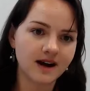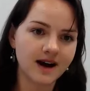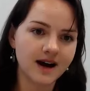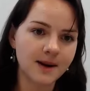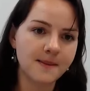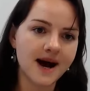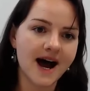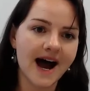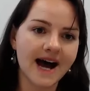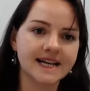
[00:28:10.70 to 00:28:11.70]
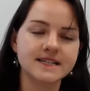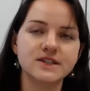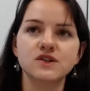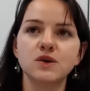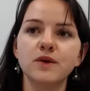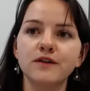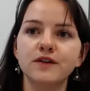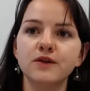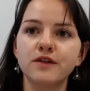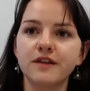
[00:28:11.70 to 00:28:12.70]
And so
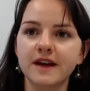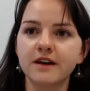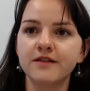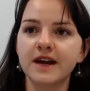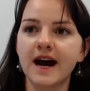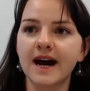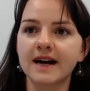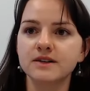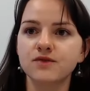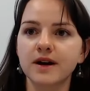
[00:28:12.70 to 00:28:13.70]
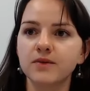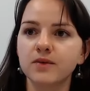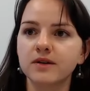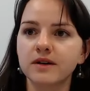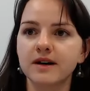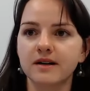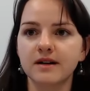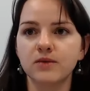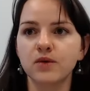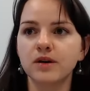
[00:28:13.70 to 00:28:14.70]
if you think of it as, right, we're
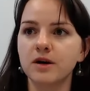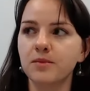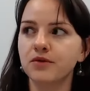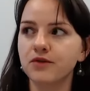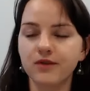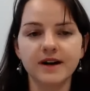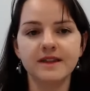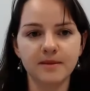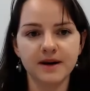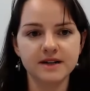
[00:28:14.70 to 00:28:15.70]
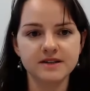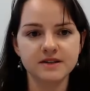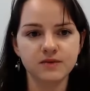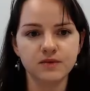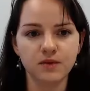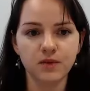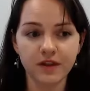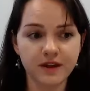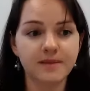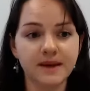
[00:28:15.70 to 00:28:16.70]
gonna provide that person with
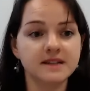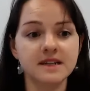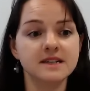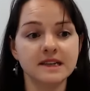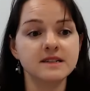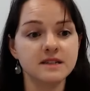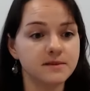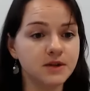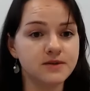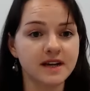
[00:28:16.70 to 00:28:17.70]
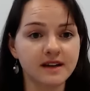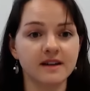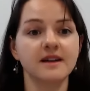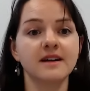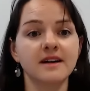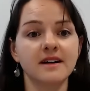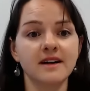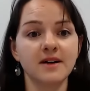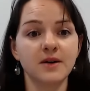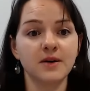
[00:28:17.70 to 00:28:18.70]
the ability to listen to music
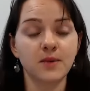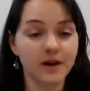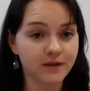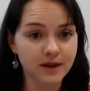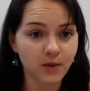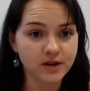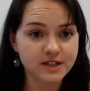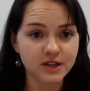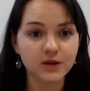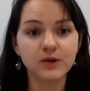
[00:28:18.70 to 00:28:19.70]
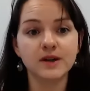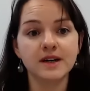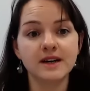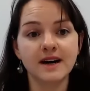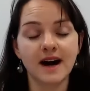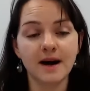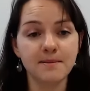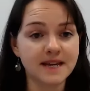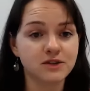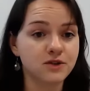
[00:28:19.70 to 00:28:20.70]
whenever they want to, and
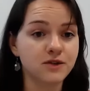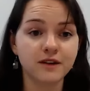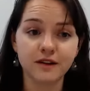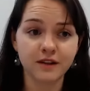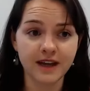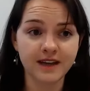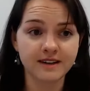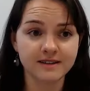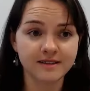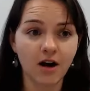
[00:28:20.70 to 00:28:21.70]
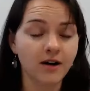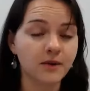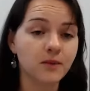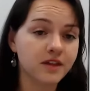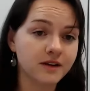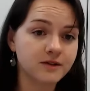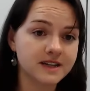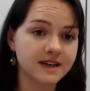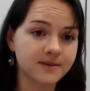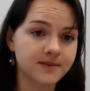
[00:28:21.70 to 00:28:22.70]
make sure that they aren't without
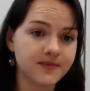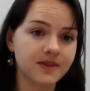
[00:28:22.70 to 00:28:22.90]
it,